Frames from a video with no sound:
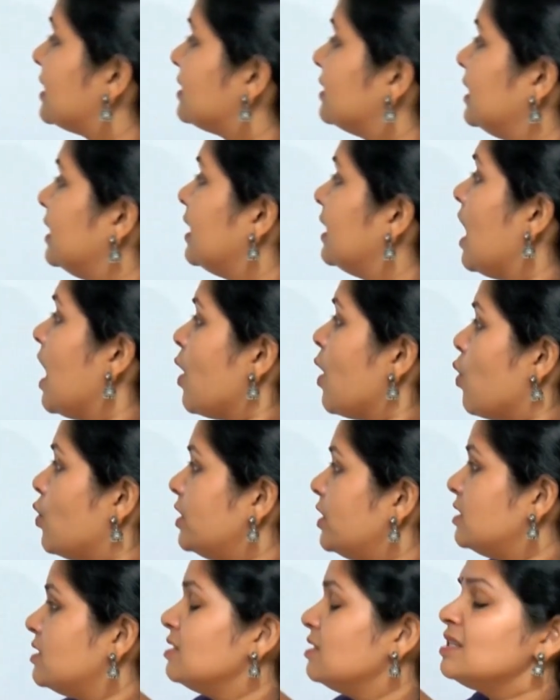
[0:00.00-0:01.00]
the
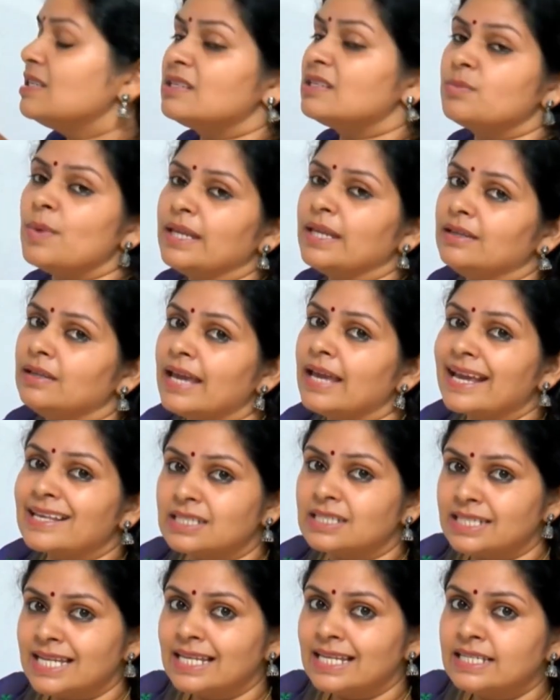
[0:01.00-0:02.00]
origin is very
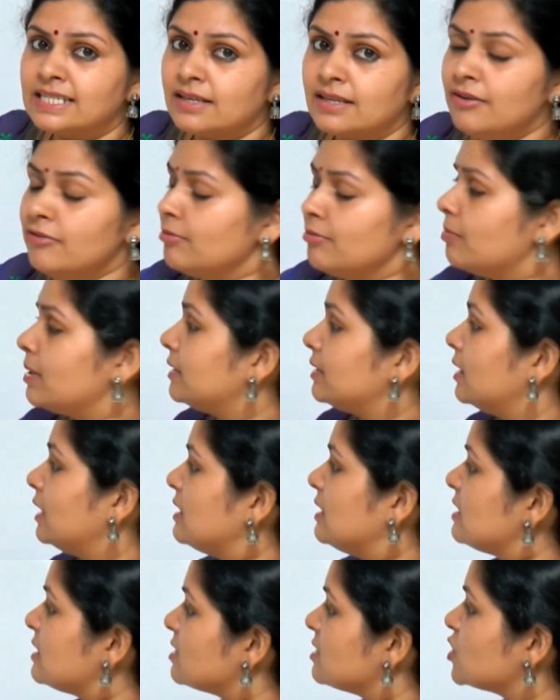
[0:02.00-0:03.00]
extensive, but the
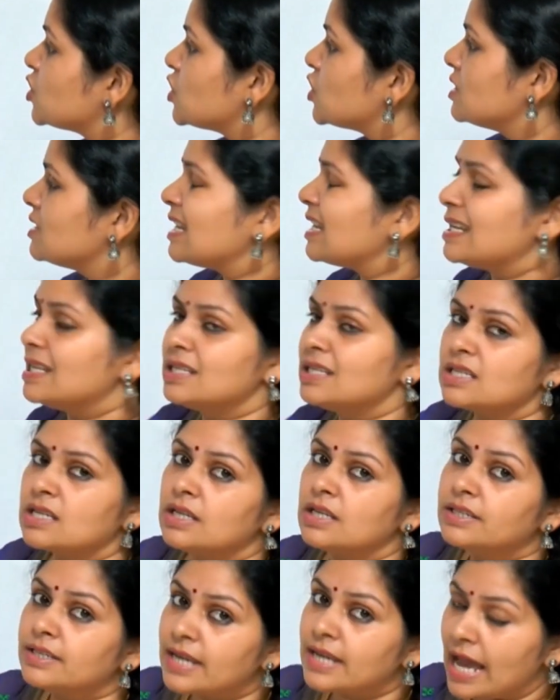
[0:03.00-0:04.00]
insertion is
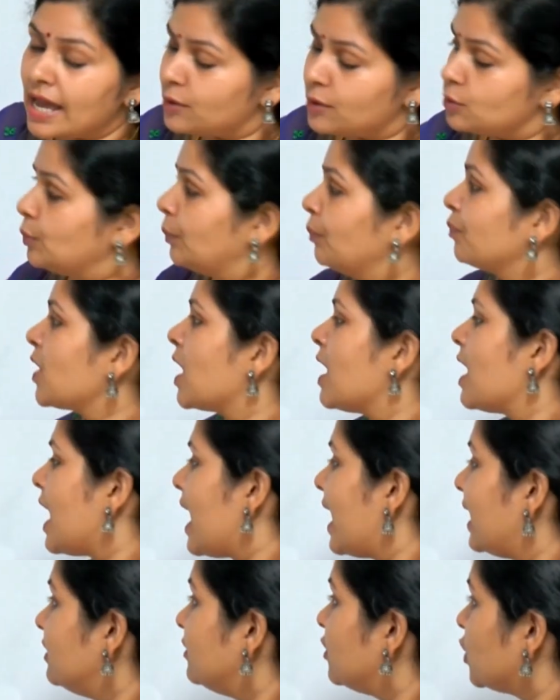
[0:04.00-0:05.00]
narrow.
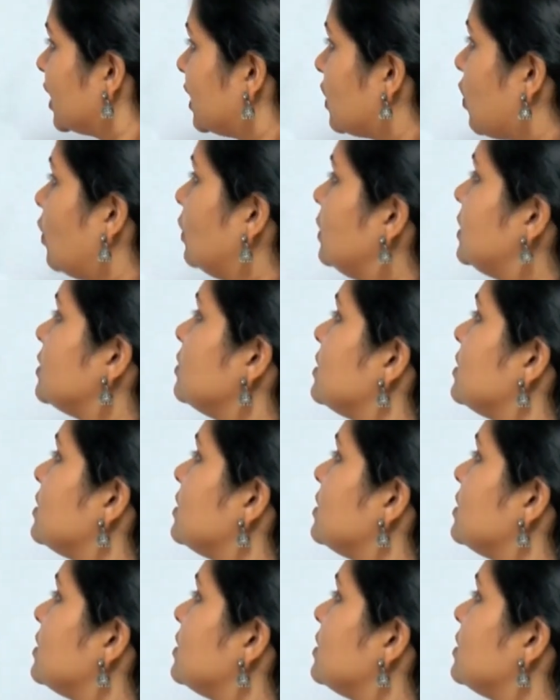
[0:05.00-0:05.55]
And you can also